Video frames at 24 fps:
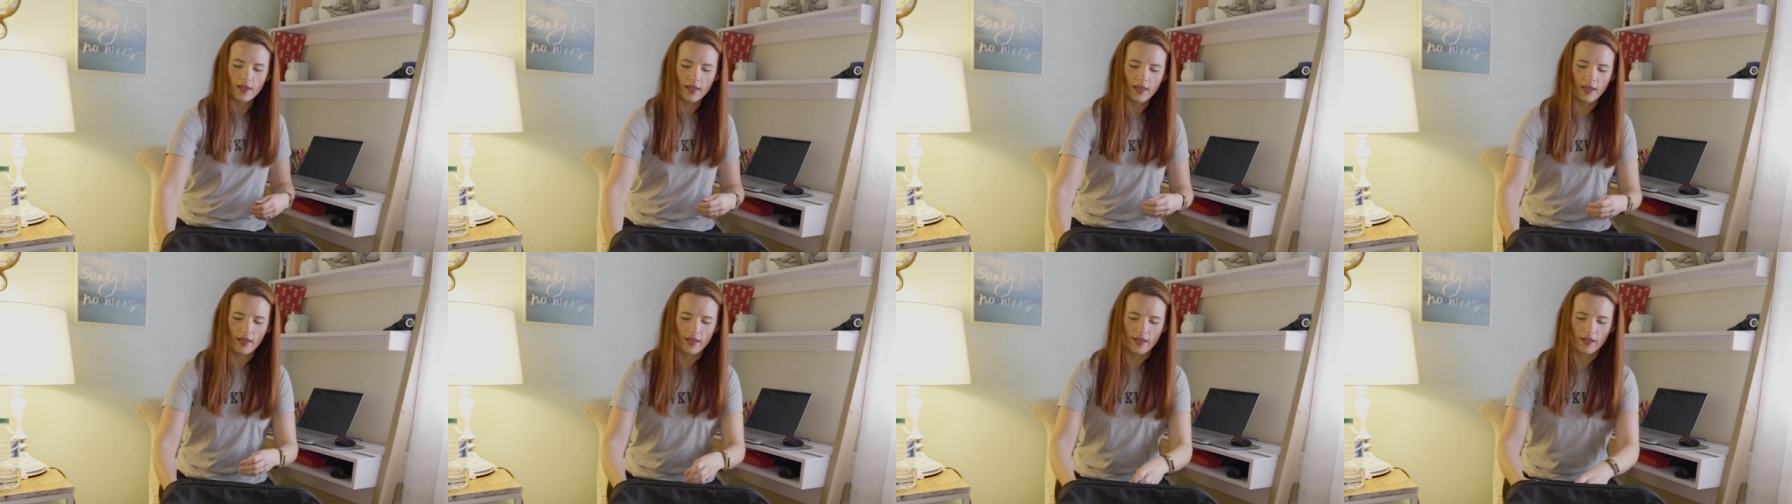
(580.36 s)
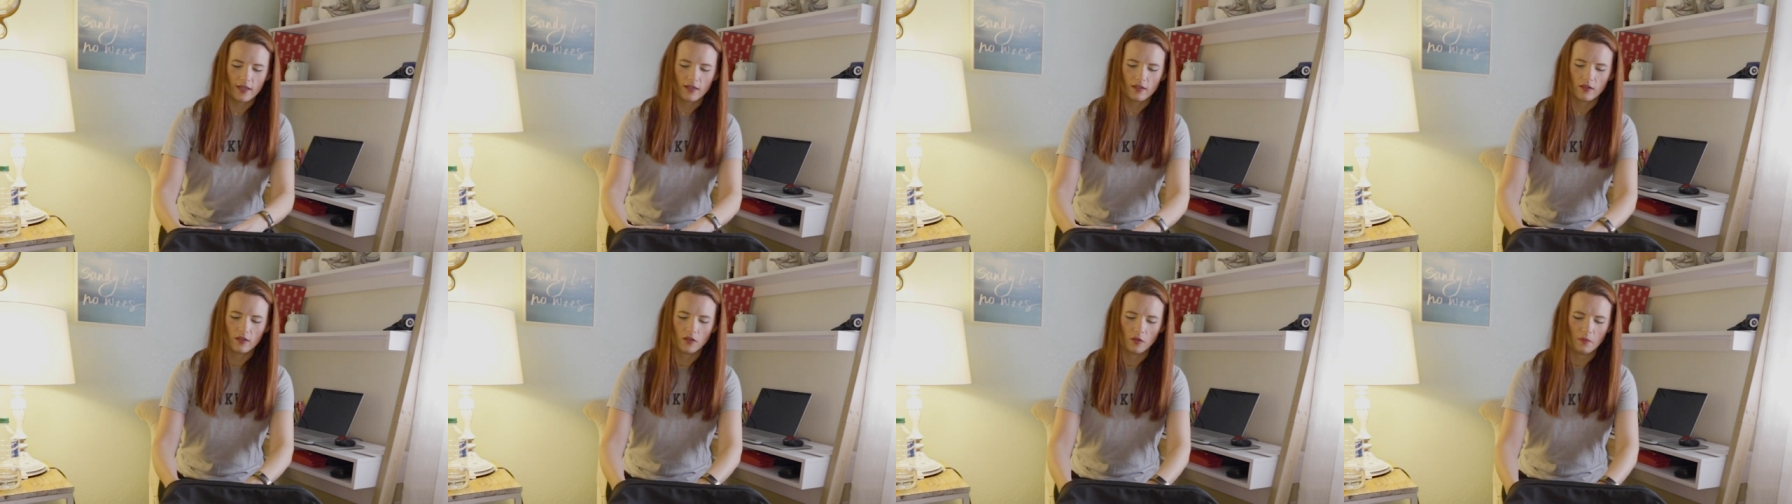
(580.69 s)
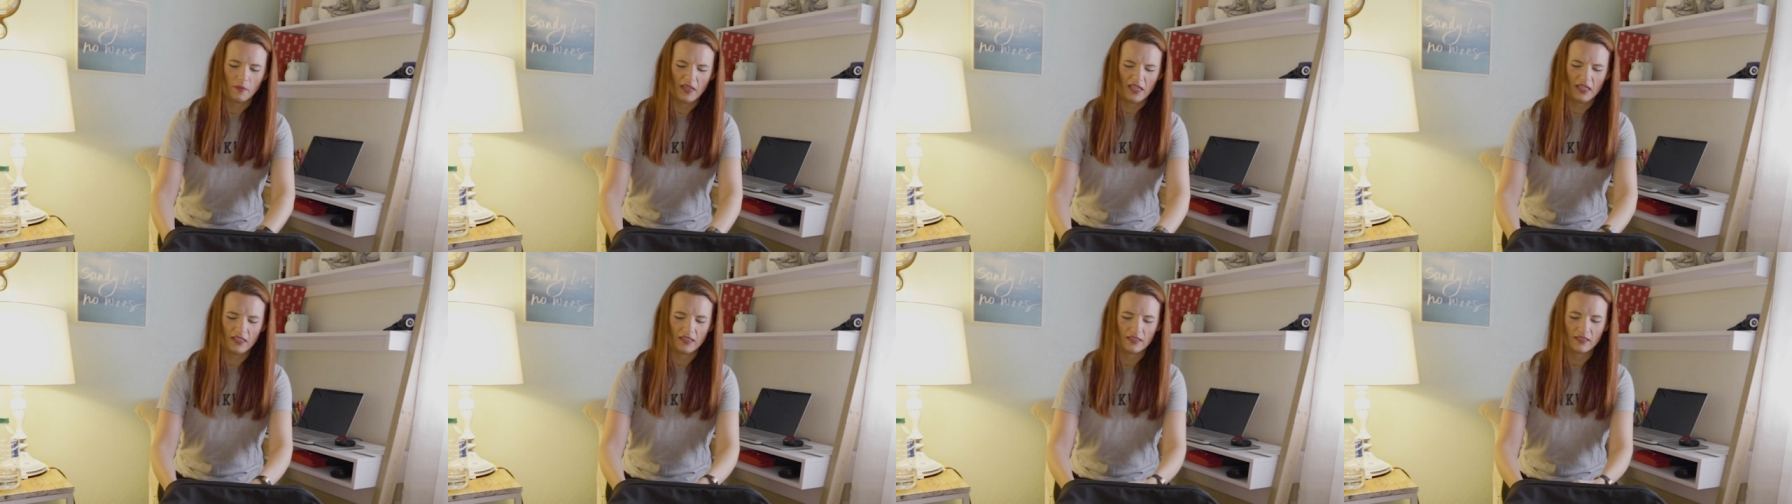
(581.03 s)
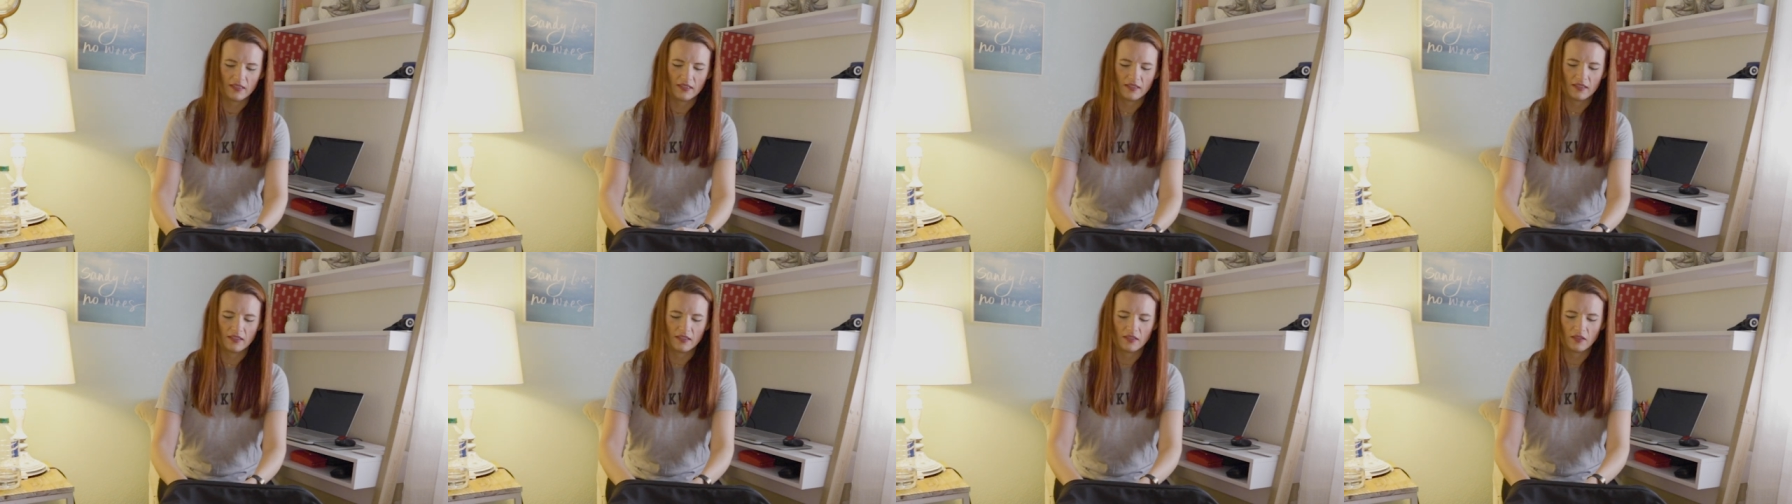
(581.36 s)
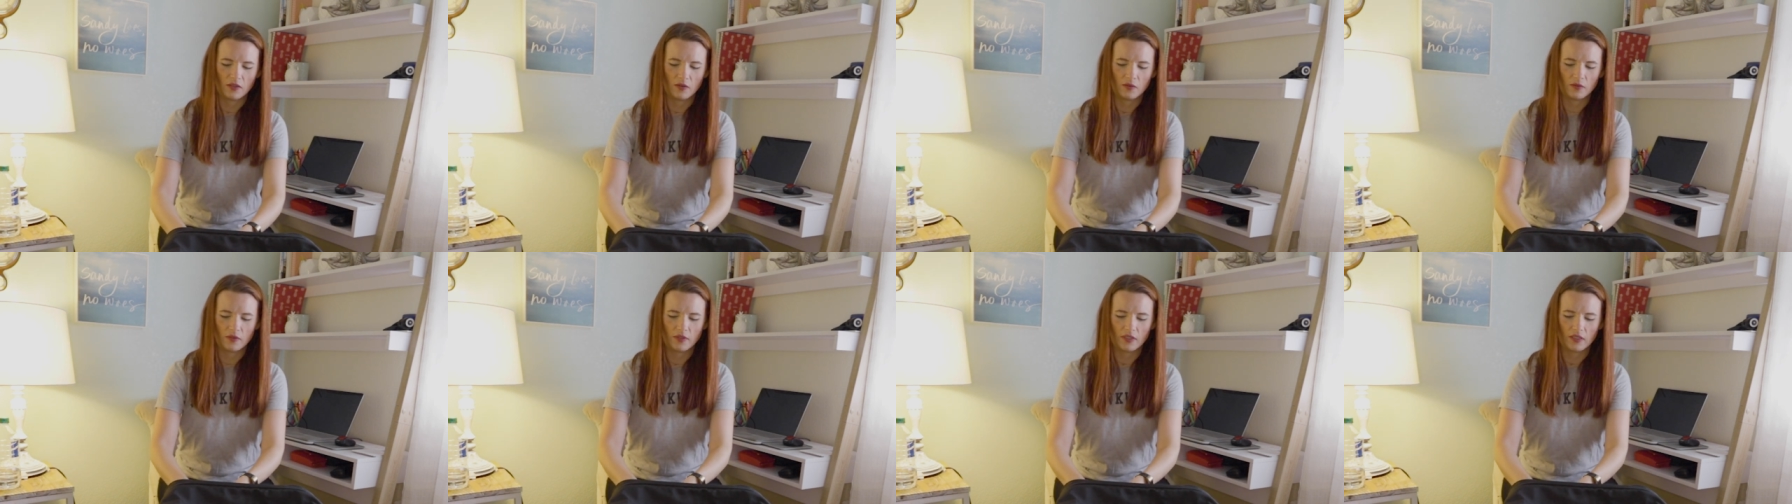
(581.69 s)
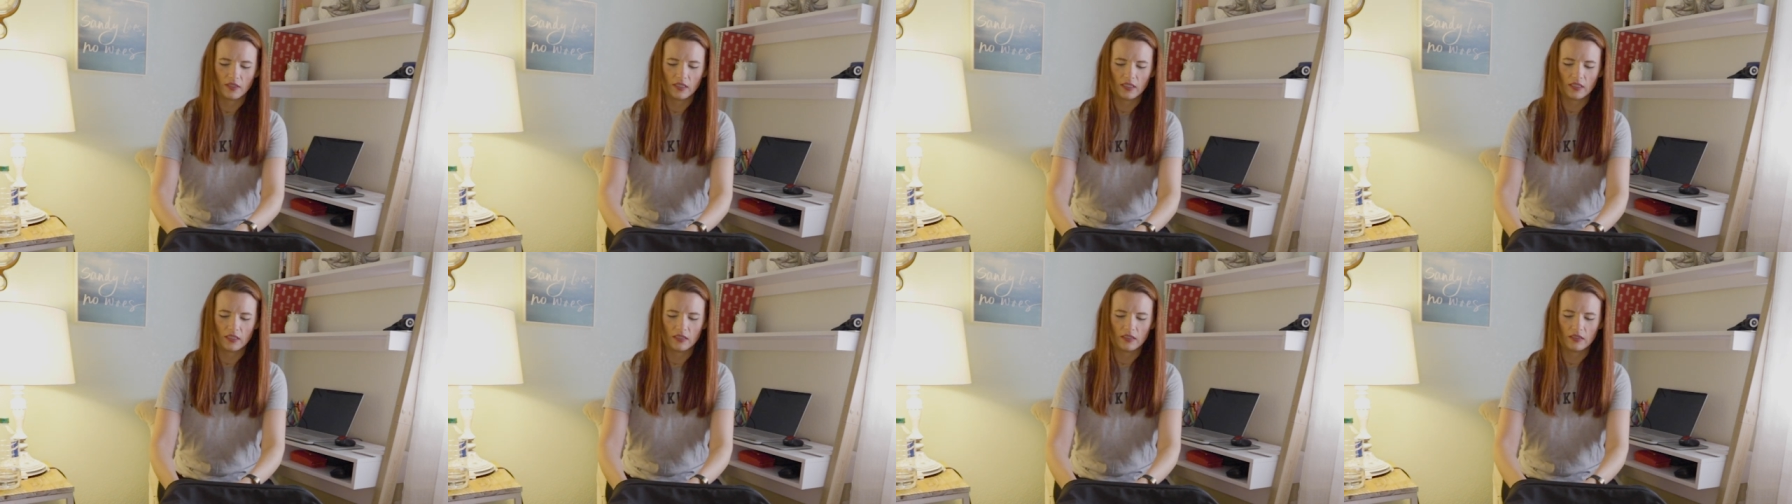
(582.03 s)
And, oh man, this is so
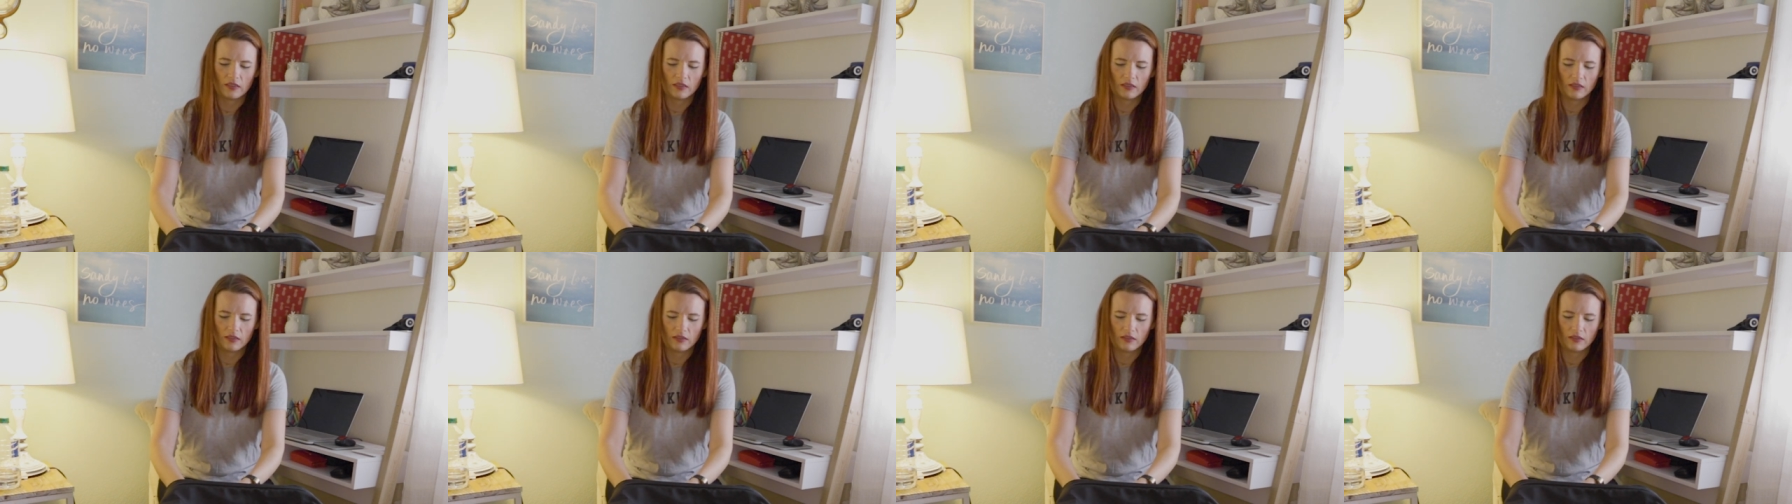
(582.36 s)
dirty.